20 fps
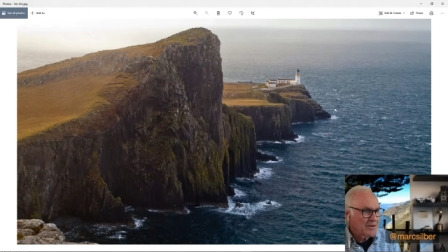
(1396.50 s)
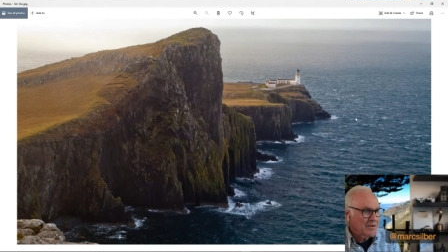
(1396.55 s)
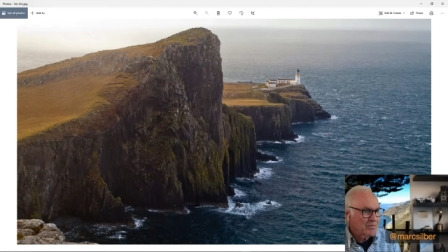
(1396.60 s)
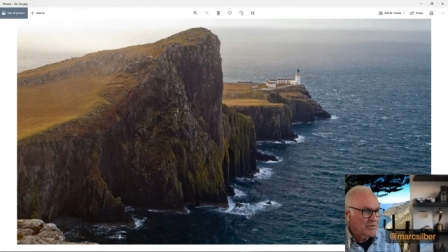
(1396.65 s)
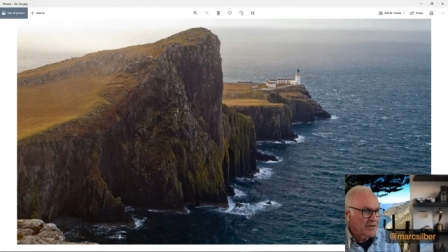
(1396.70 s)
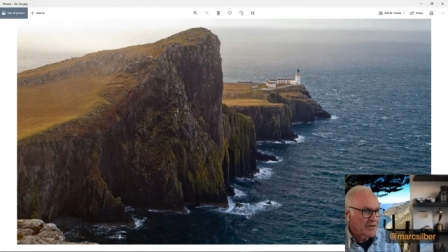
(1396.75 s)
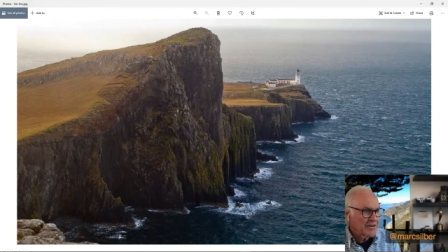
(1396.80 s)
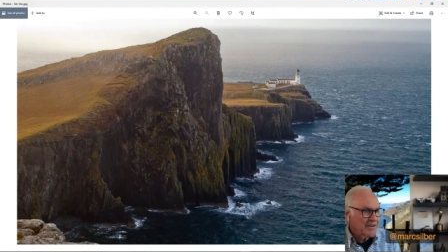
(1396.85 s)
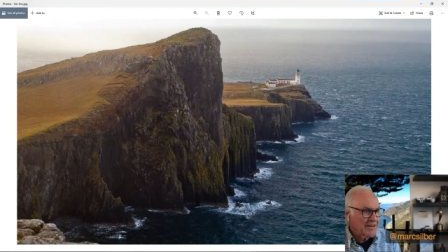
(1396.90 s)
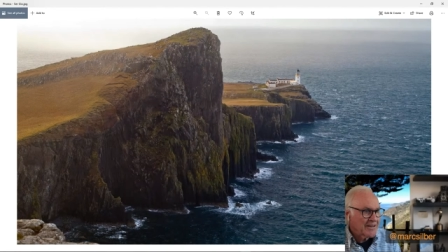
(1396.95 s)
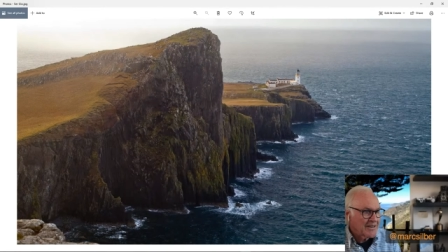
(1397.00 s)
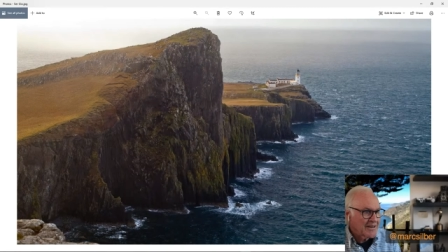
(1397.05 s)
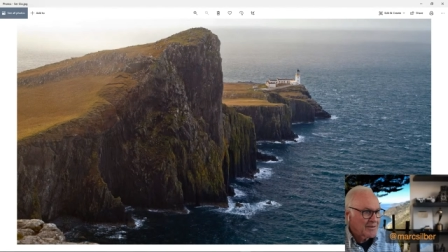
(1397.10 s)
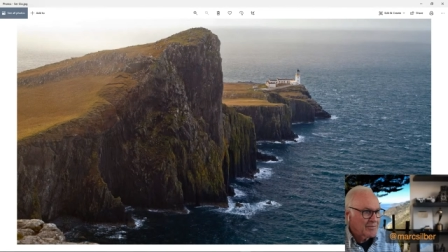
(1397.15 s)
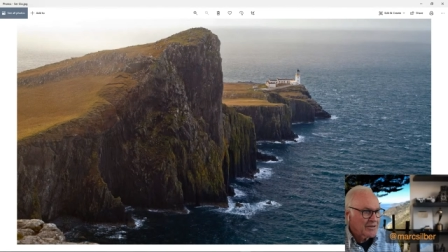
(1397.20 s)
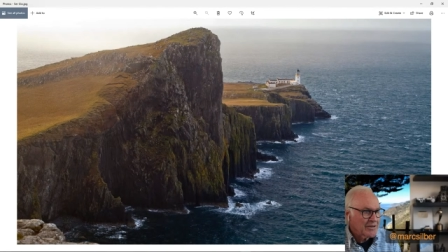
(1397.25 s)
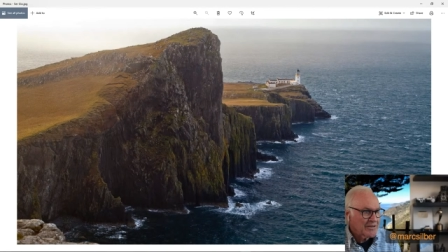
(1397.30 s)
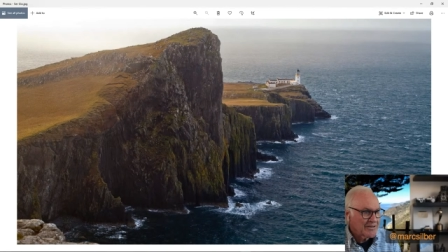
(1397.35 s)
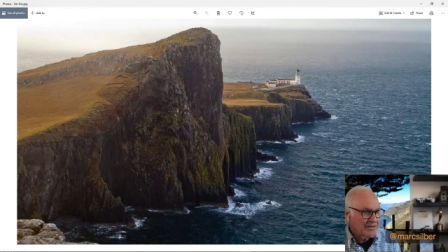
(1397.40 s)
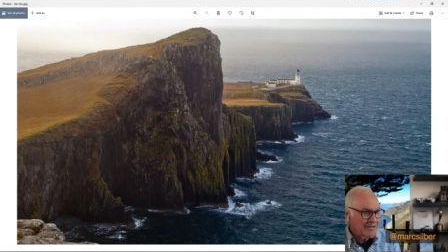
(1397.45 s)
there breathing
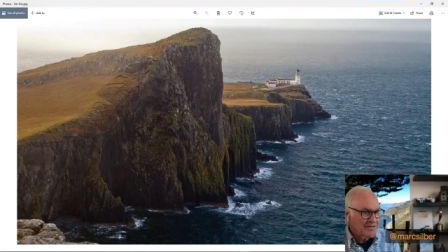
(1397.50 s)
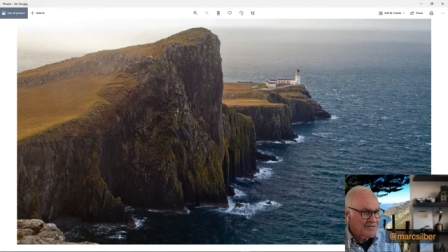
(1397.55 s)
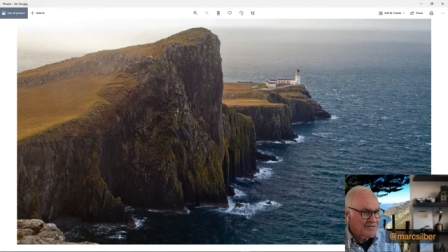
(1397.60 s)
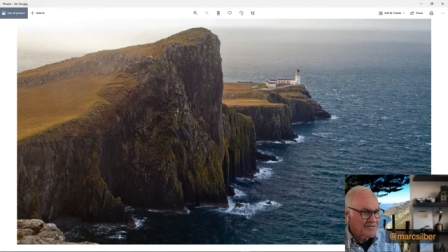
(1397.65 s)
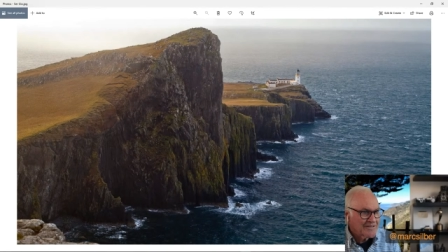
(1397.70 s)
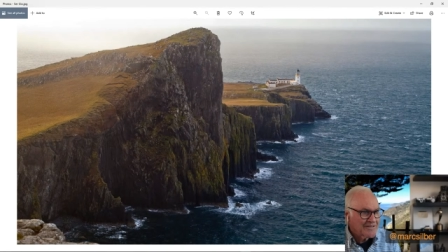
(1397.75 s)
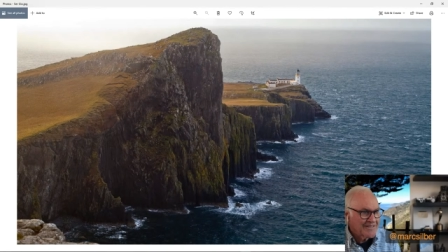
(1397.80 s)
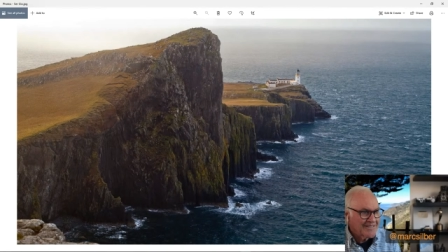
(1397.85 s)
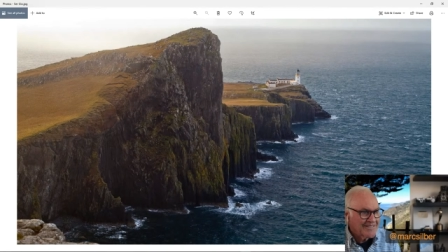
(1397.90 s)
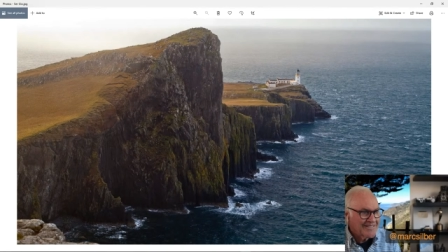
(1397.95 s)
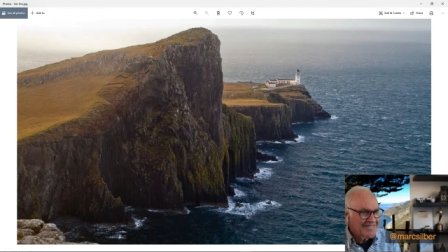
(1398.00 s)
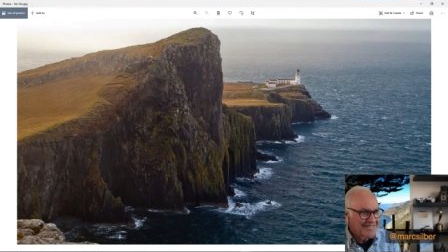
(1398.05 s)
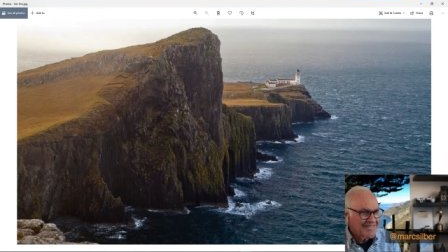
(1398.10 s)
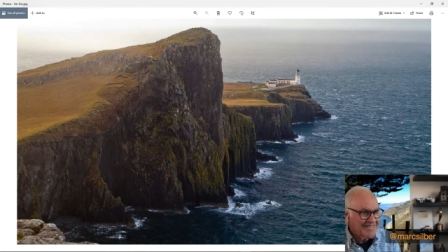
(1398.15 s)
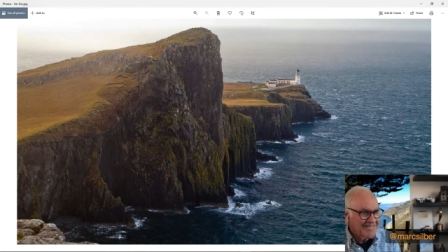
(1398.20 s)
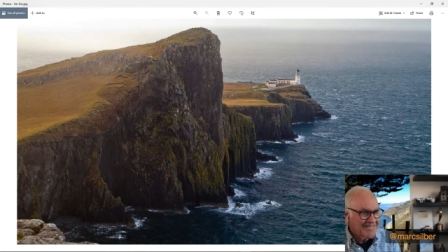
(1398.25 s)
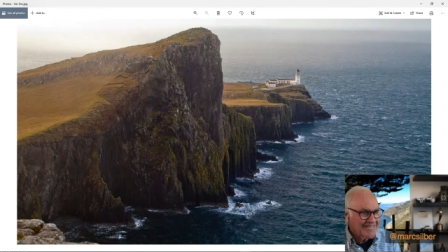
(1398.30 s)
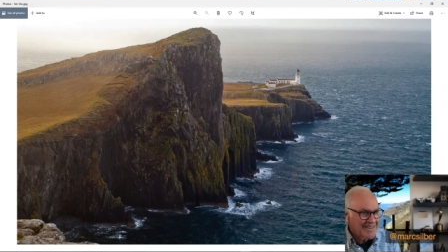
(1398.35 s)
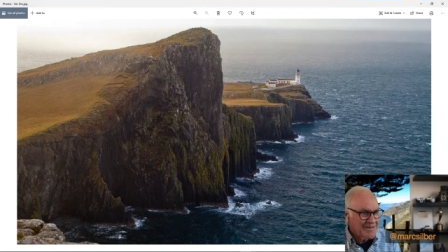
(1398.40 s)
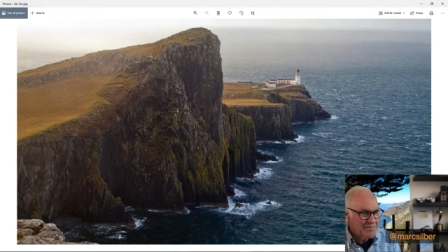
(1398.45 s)
chemicals
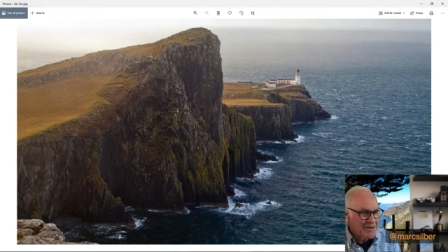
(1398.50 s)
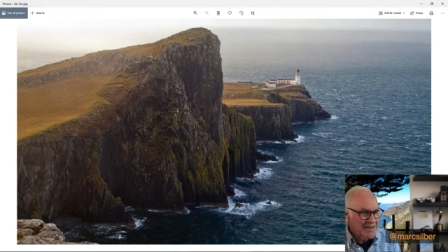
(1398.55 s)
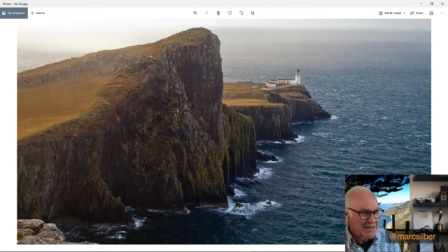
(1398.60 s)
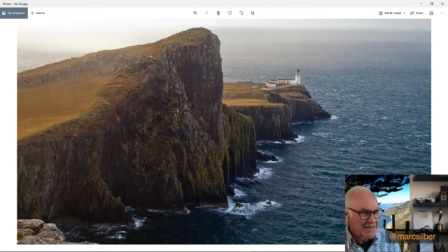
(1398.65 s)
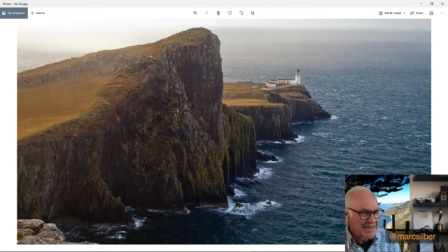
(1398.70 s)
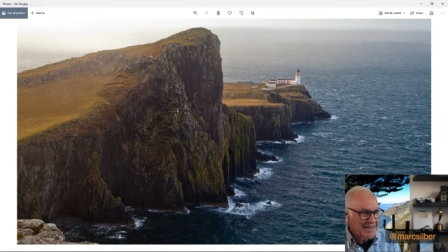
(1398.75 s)
I mean,